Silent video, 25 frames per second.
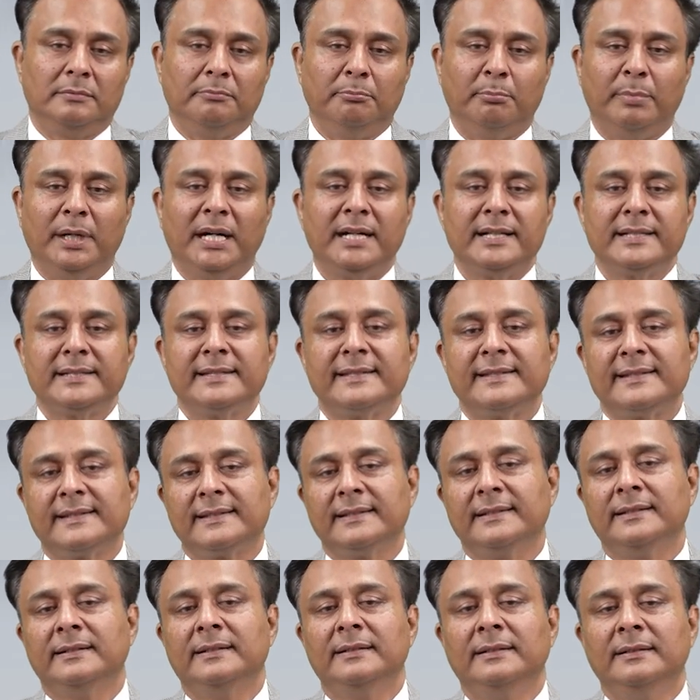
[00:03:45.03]
bunds,
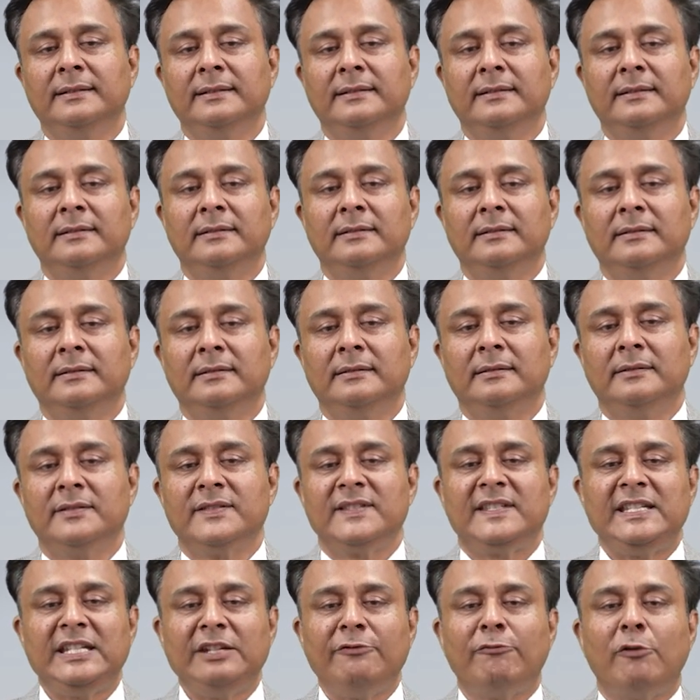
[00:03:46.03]

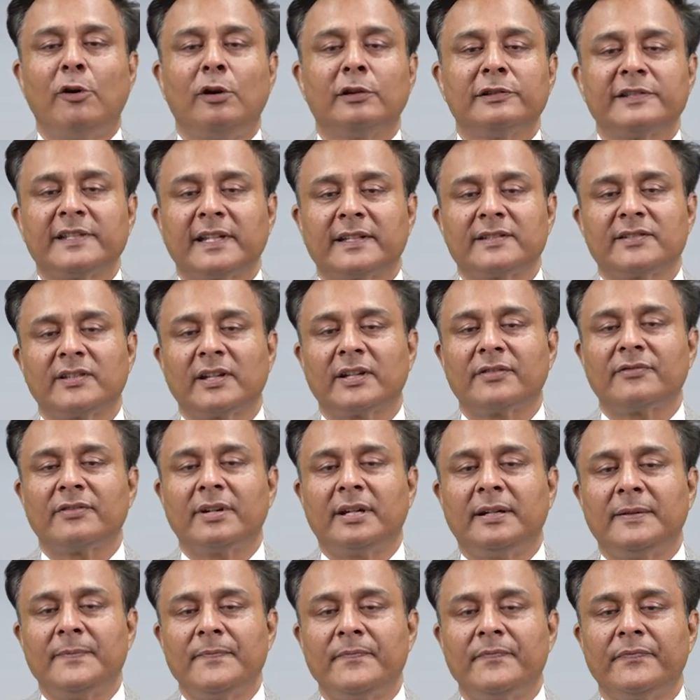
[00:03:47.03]
sea walls,
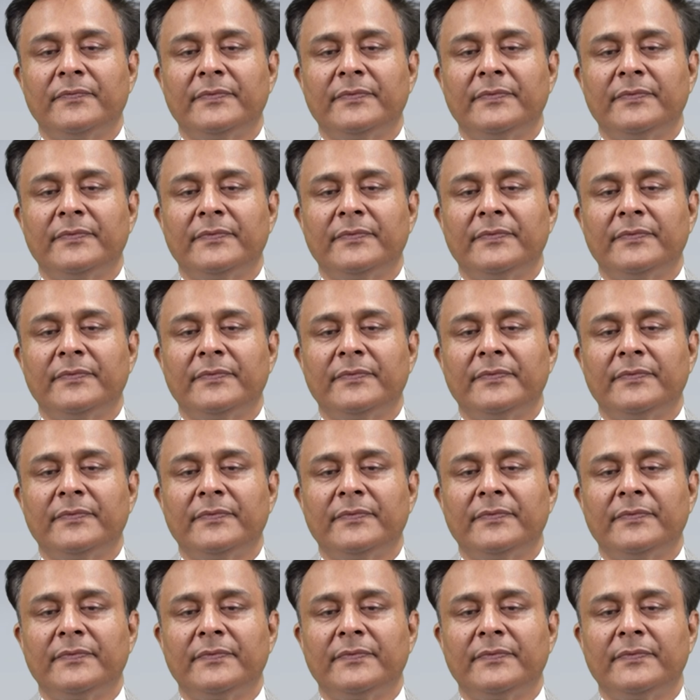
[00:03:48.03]
etc.